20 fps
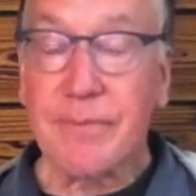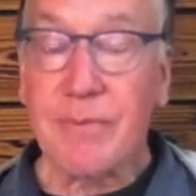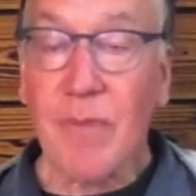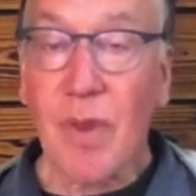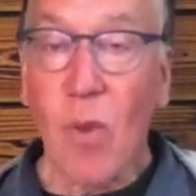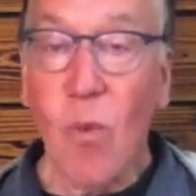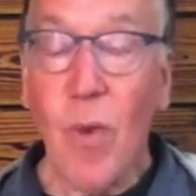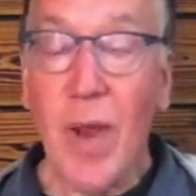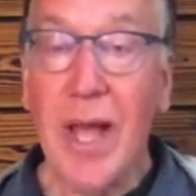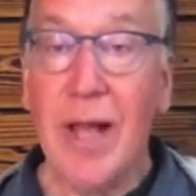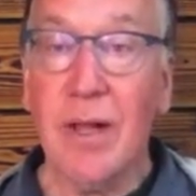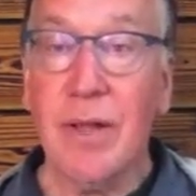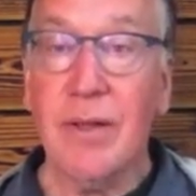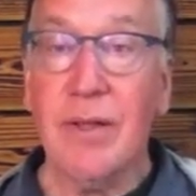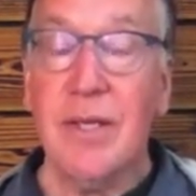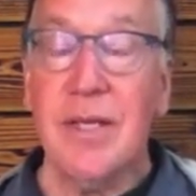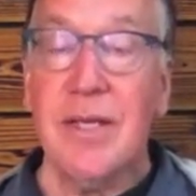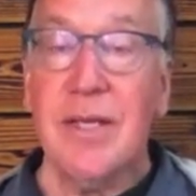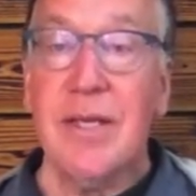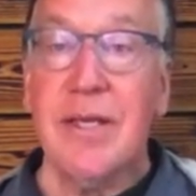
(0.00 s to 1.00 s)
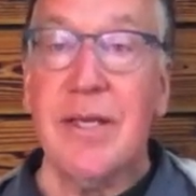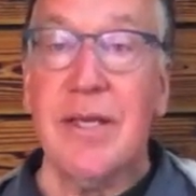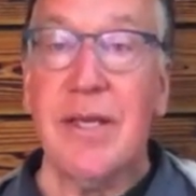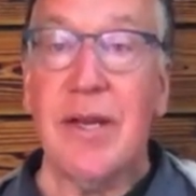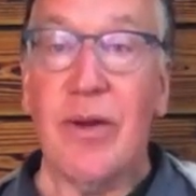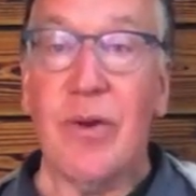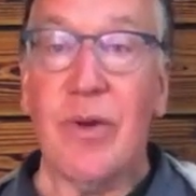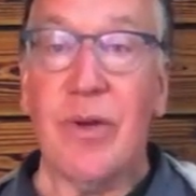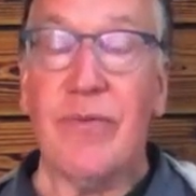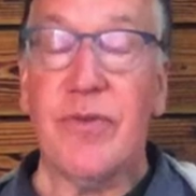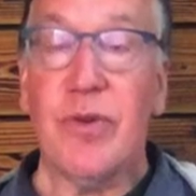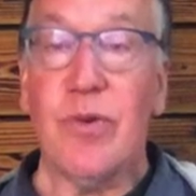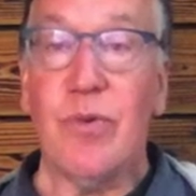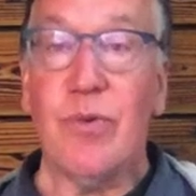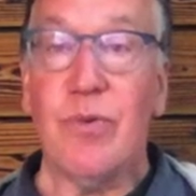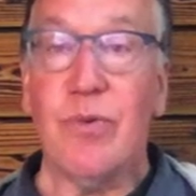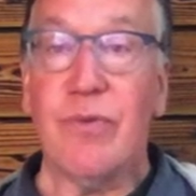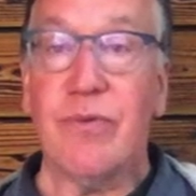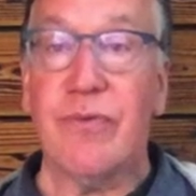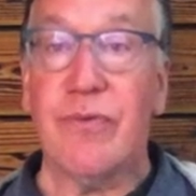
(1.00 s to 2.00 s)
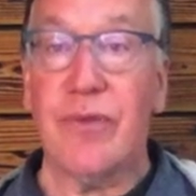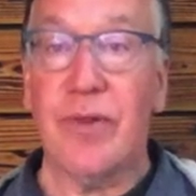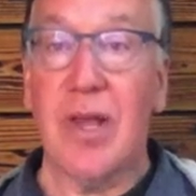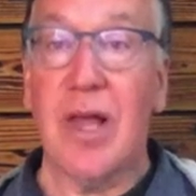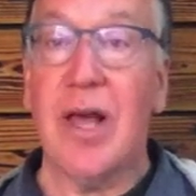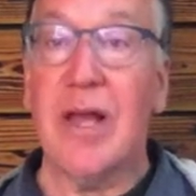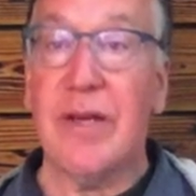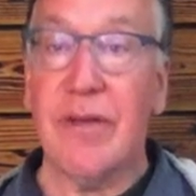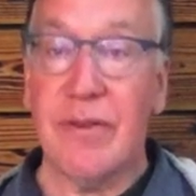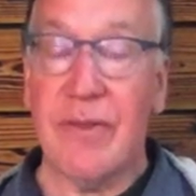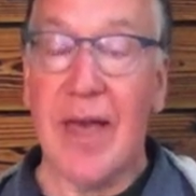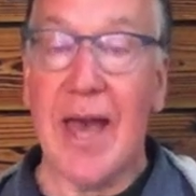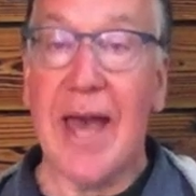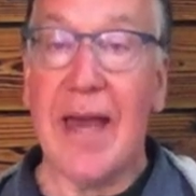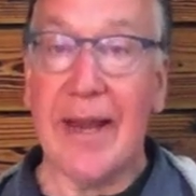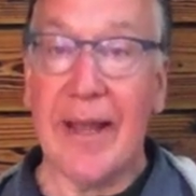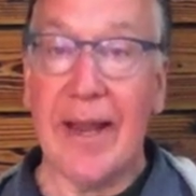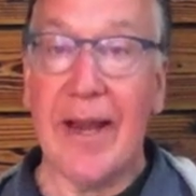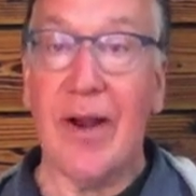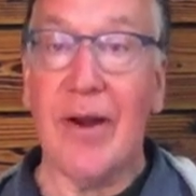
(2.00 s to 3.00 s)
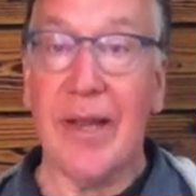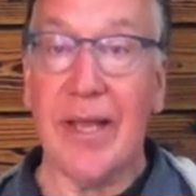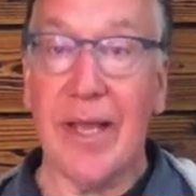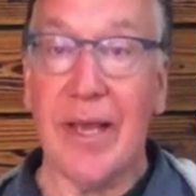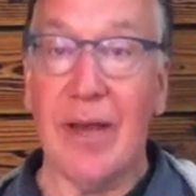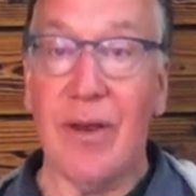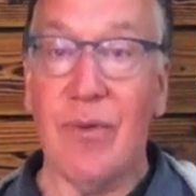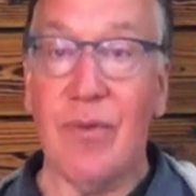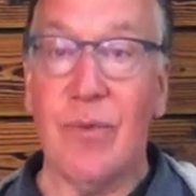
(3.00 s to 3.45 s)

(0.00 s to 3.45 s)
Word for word: well, you know, if you flood that area